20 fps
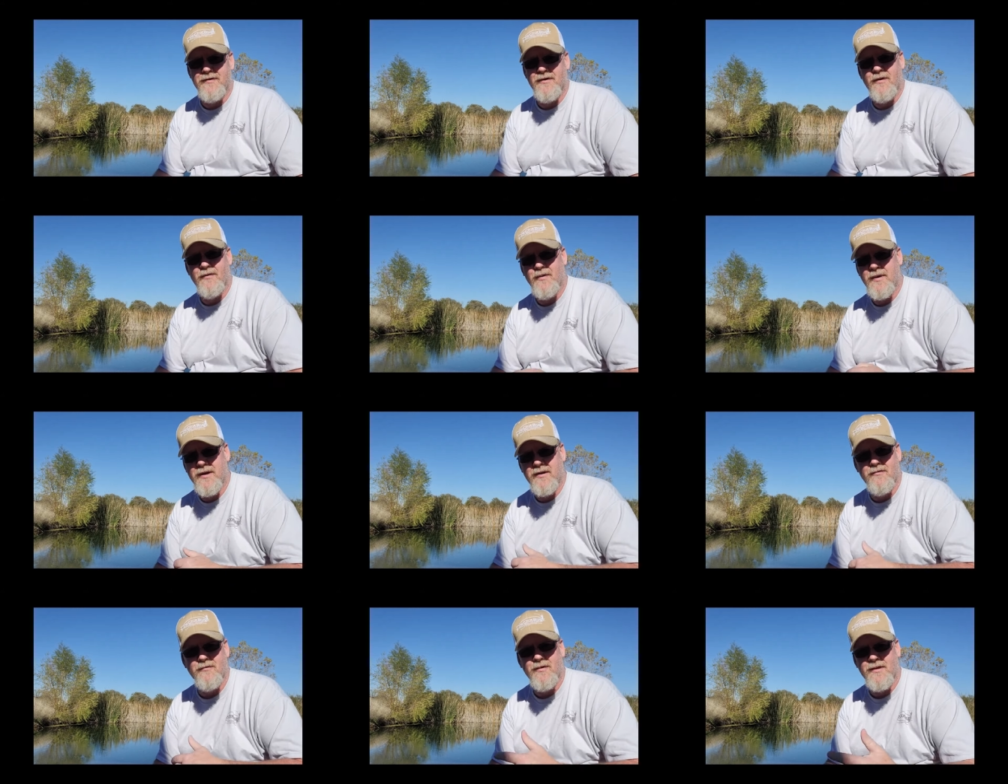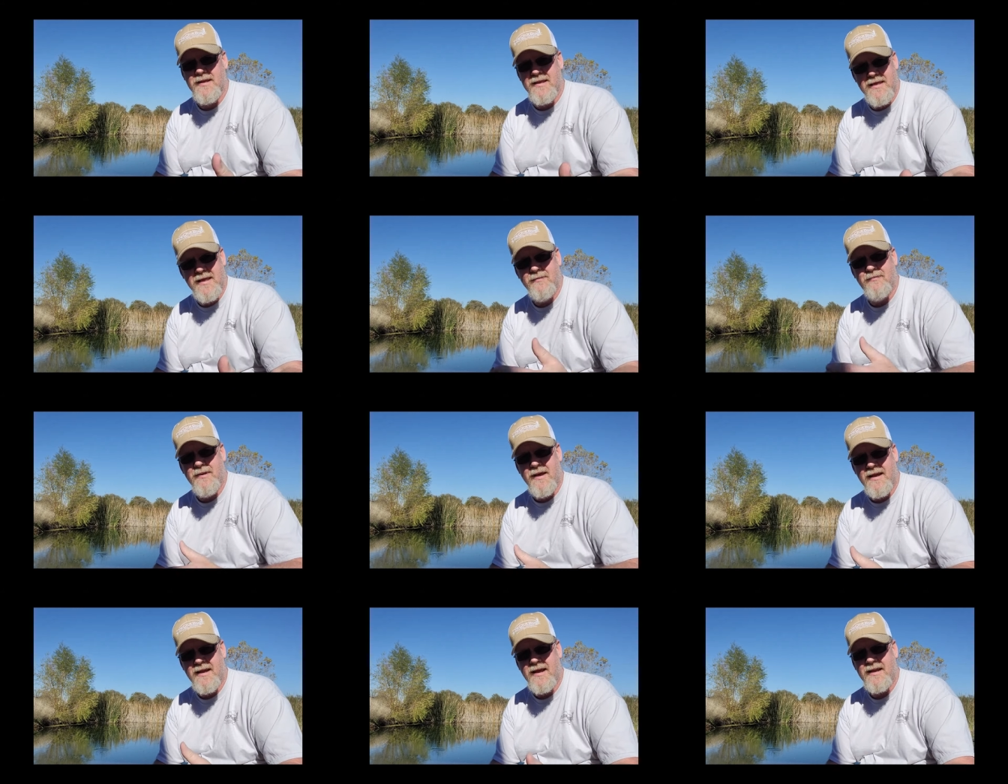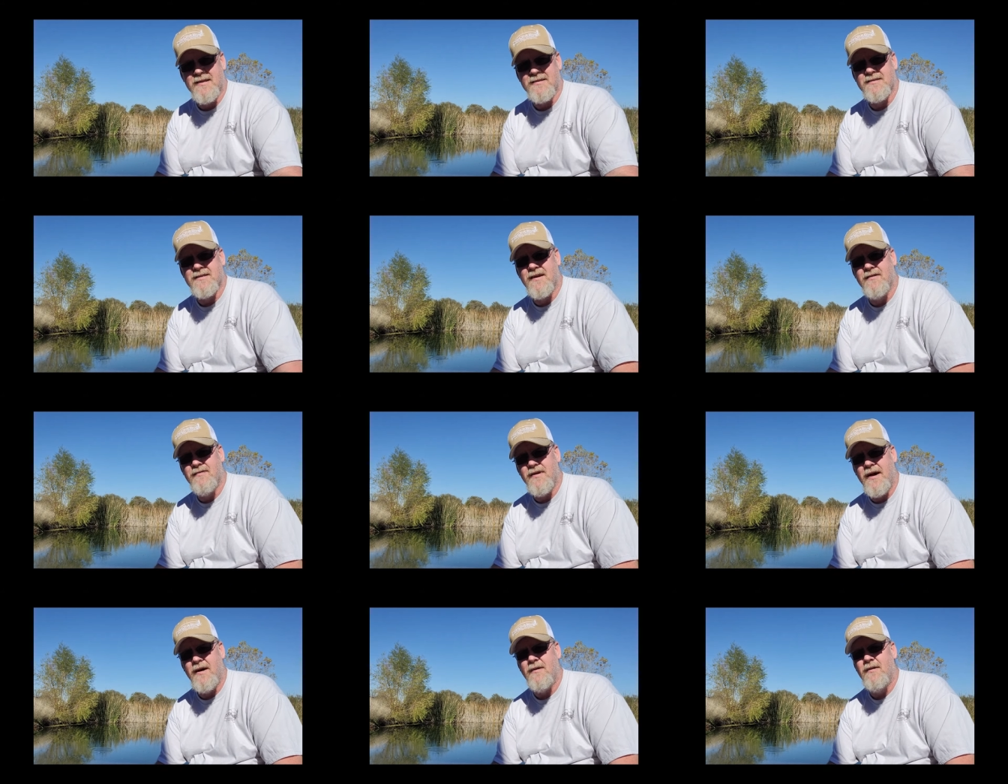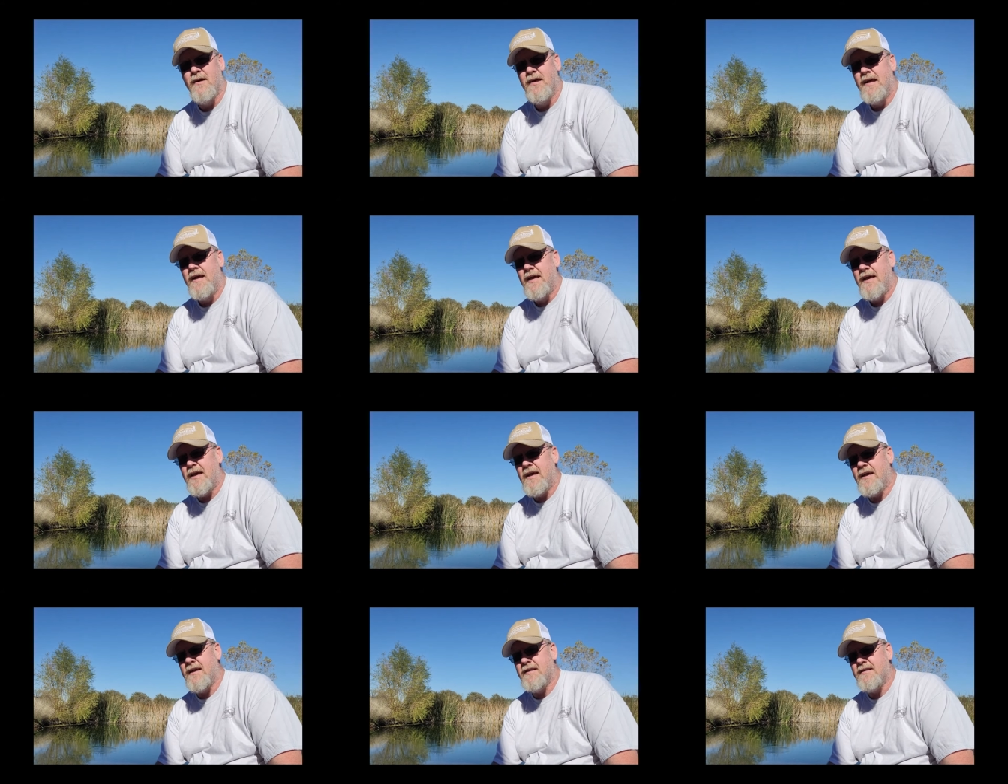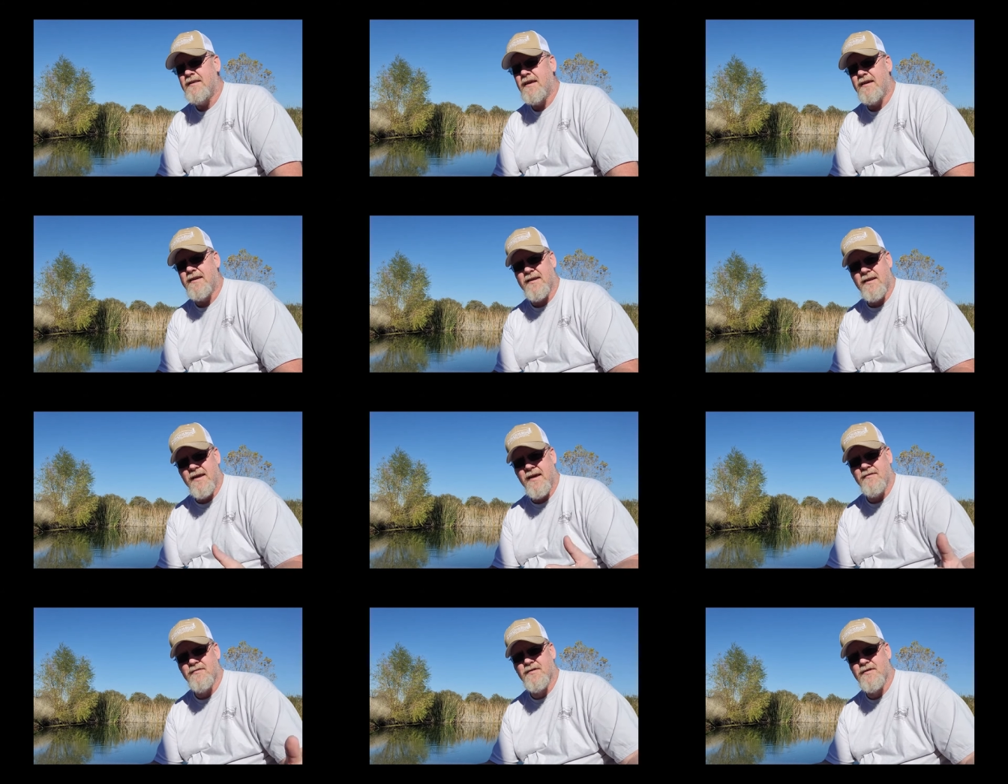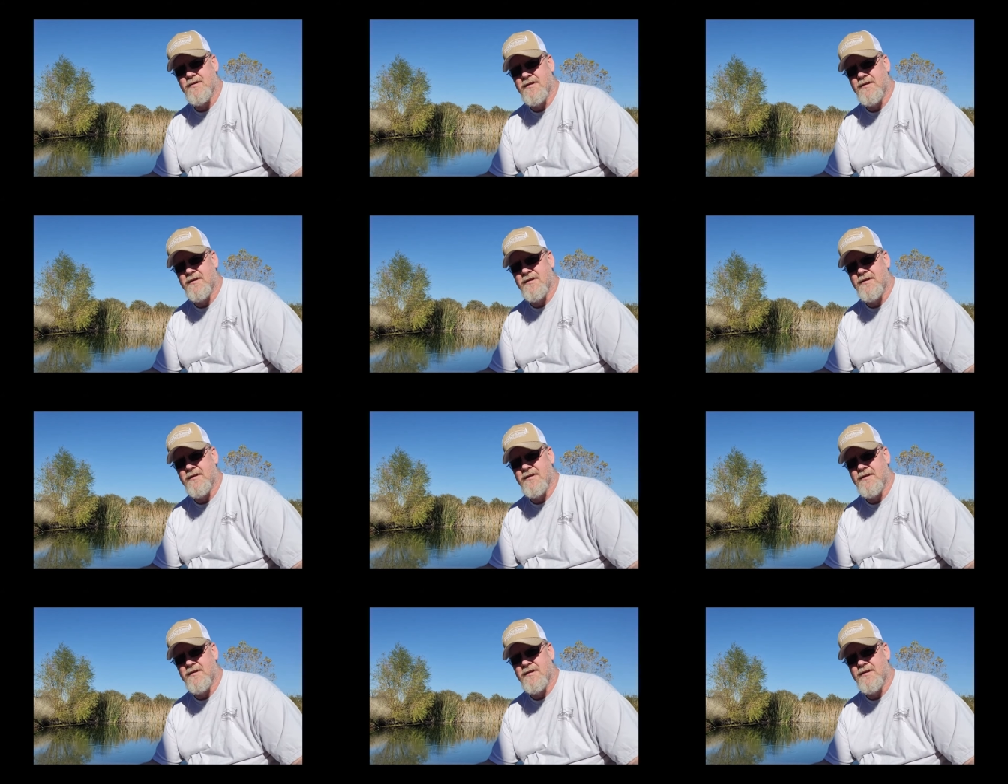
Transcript: You know, we can really keep that kind of stuff out. And they can have a